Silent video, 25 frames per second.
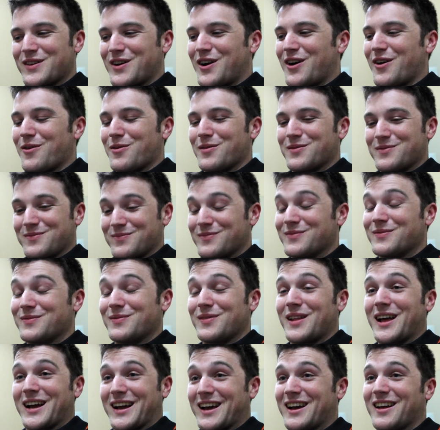Oh,
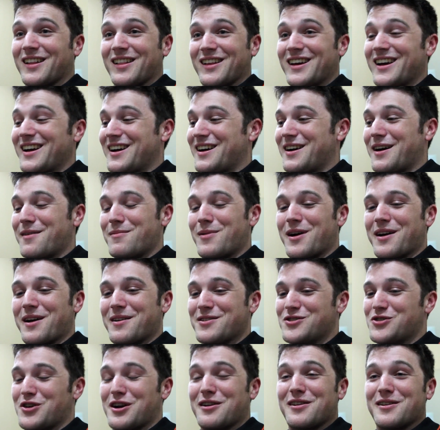like hell, yeah. My
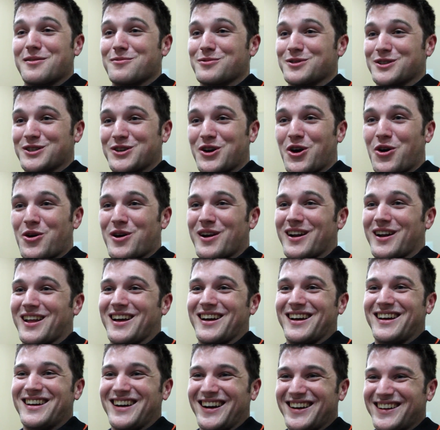adrenaline was going.
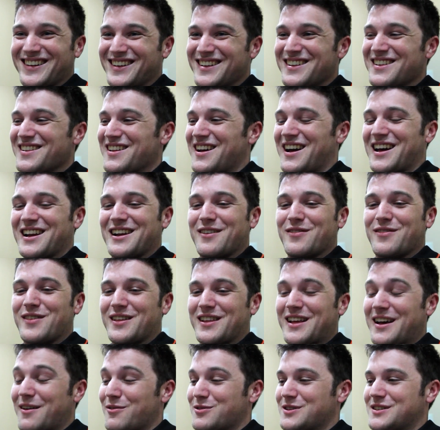I love that.
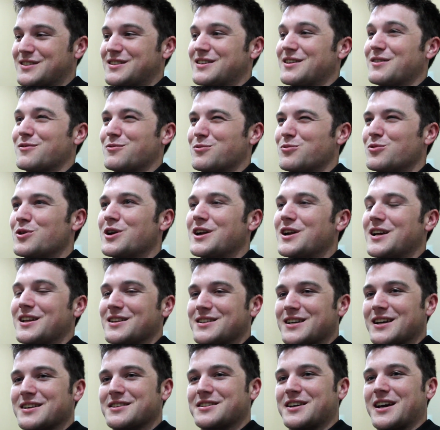That was a really
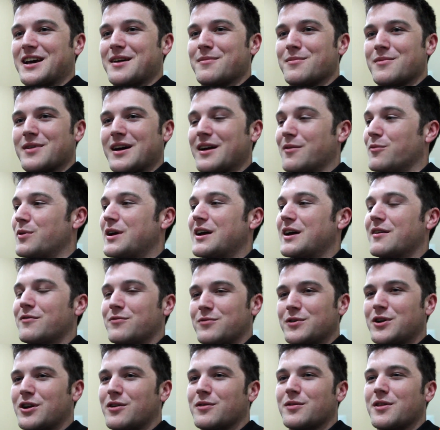intense game. And we have,
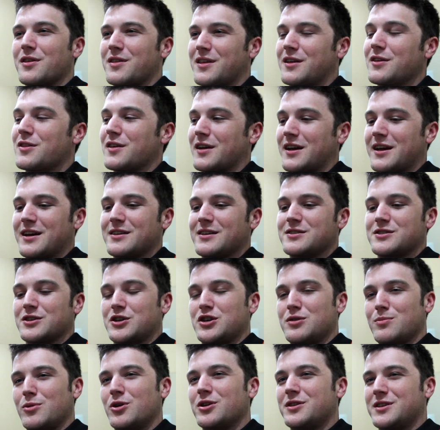the good thing here is the
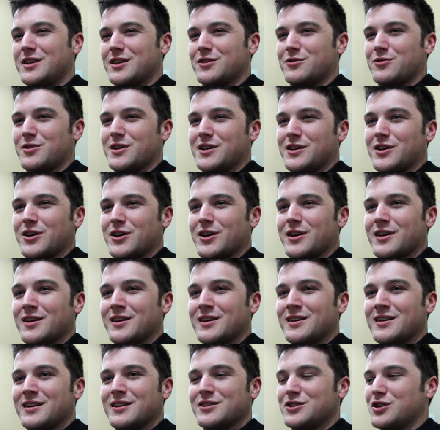community is really good.
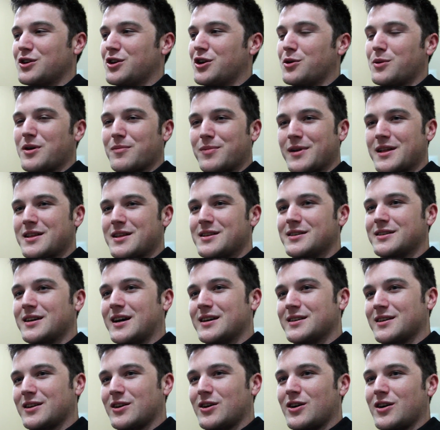So, we play these
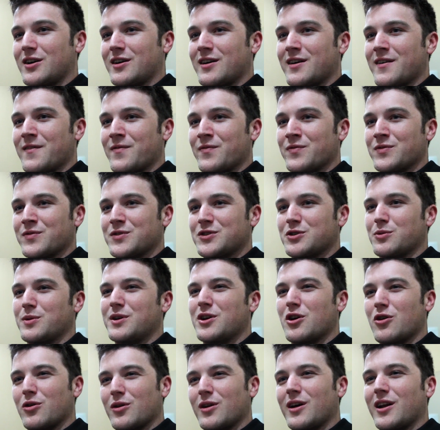guys a lot. So we
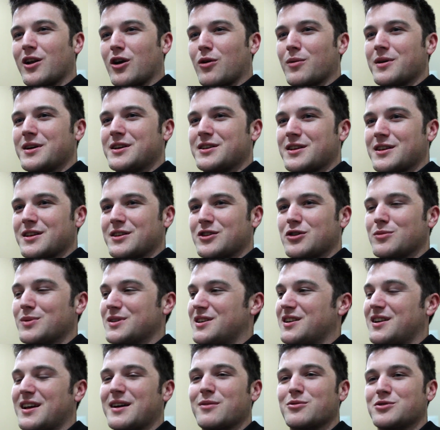know a lot what each other do,
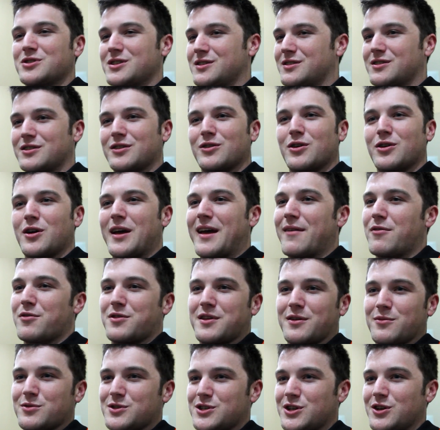but today was just,
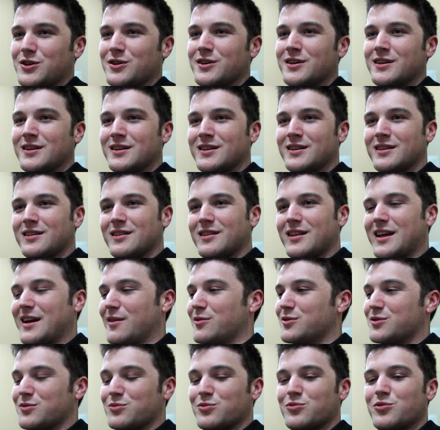everything was new. Like,
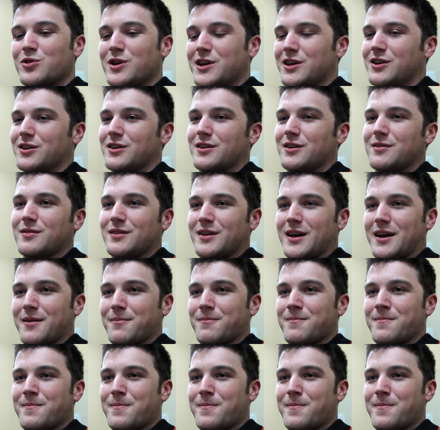it was a really good game.